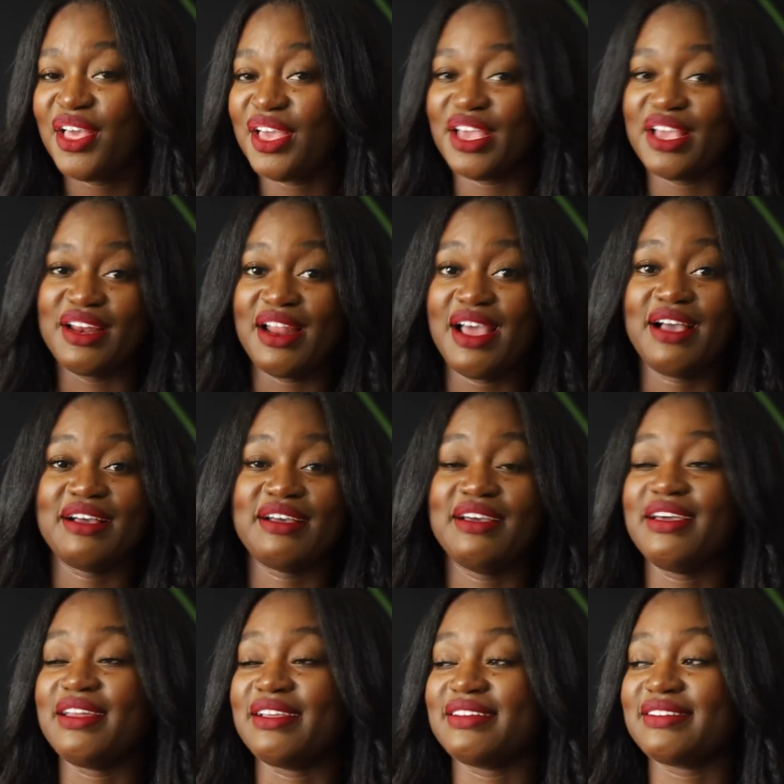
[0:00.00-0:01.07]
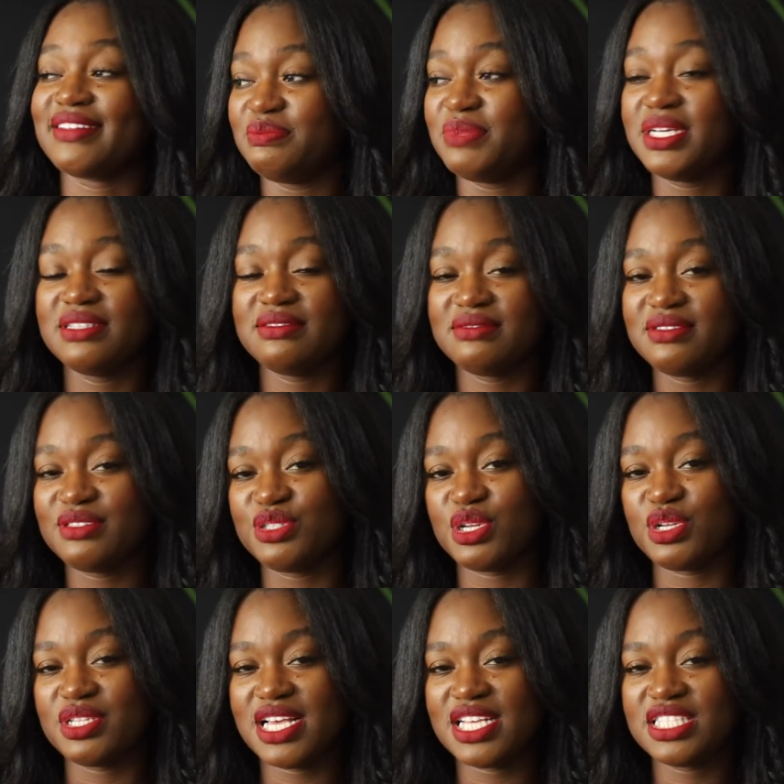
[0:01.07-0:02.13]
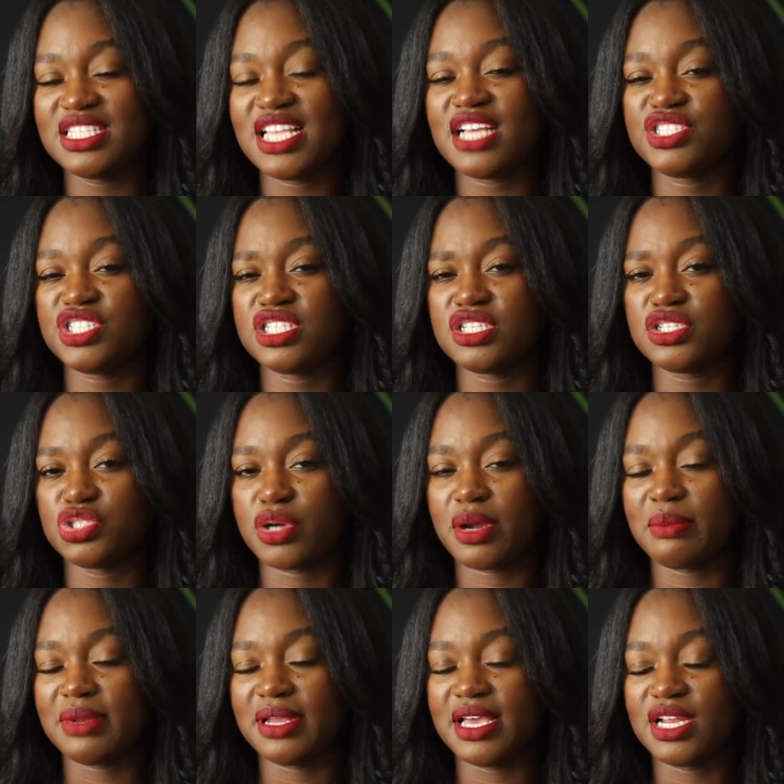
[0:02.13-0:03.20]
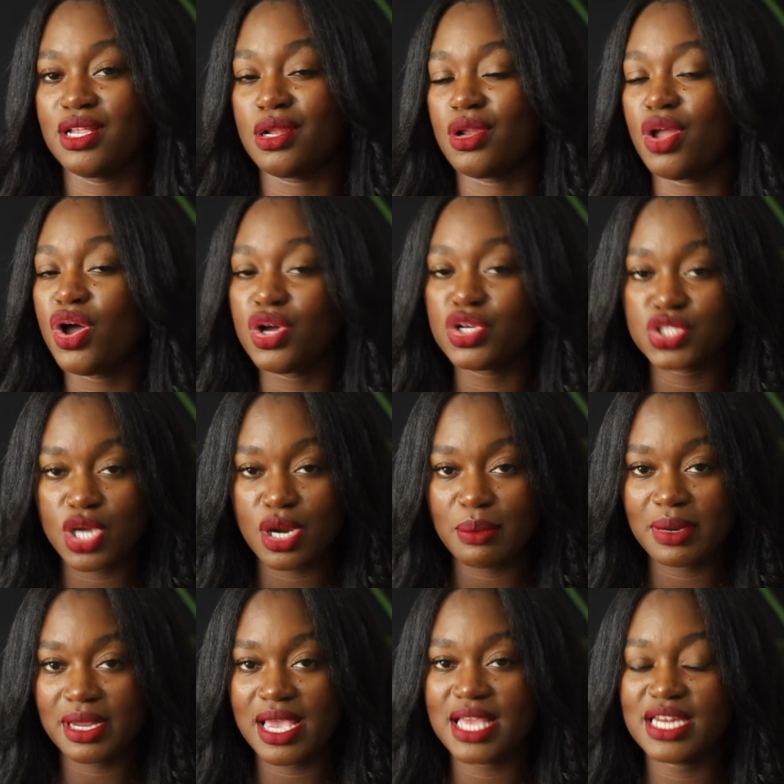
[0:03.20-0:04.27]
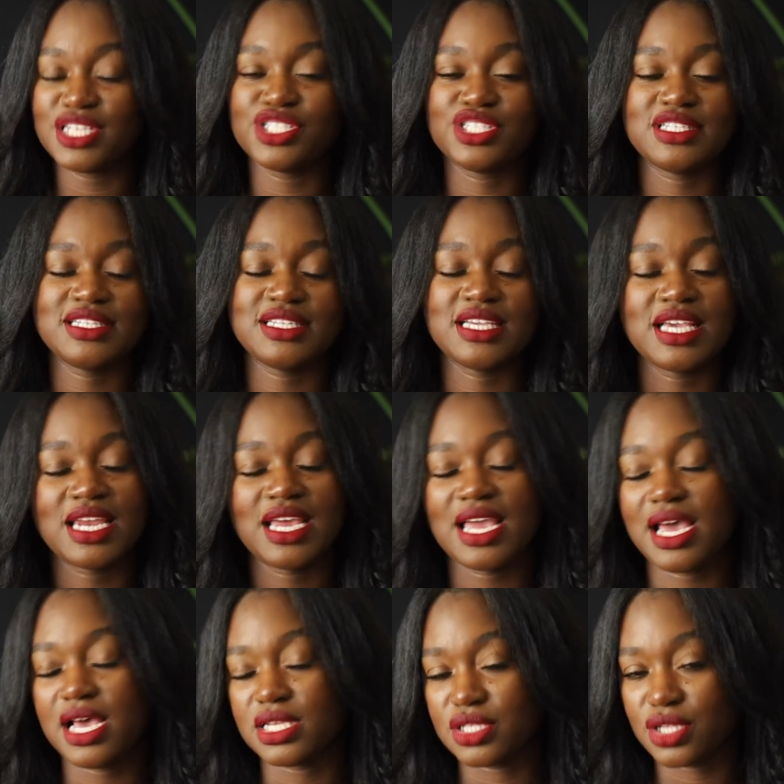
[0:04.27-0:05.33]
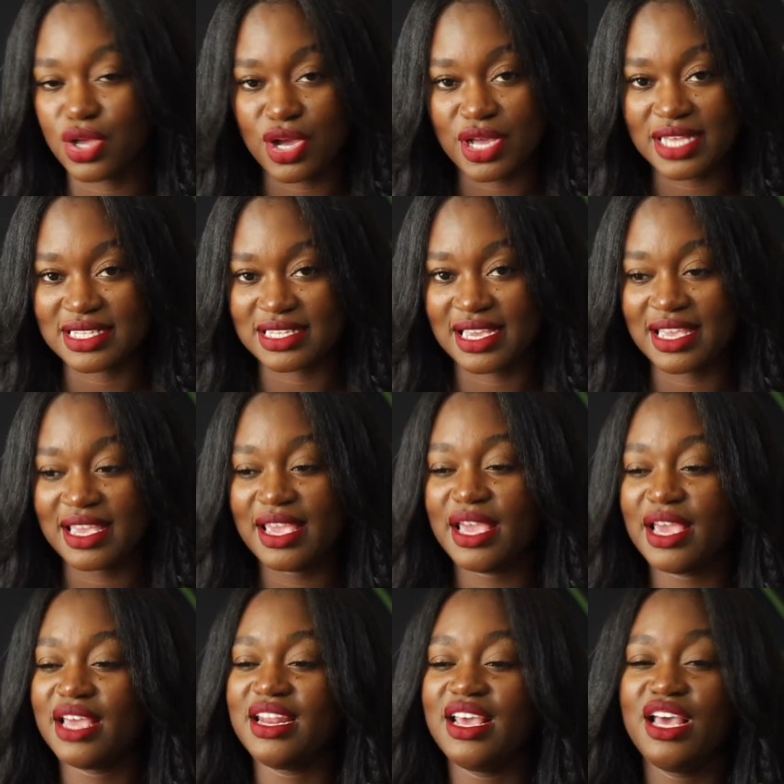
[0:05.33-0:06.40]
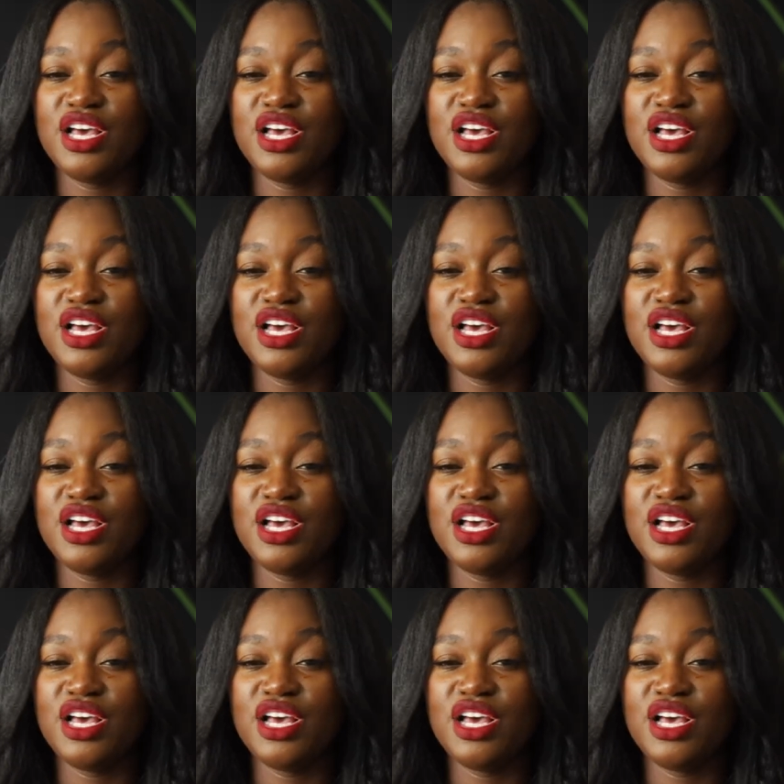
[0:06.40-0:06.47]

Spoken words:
And not cut it. But, you know, that's just a short plan. Long-term plan is just to get it as long as I can.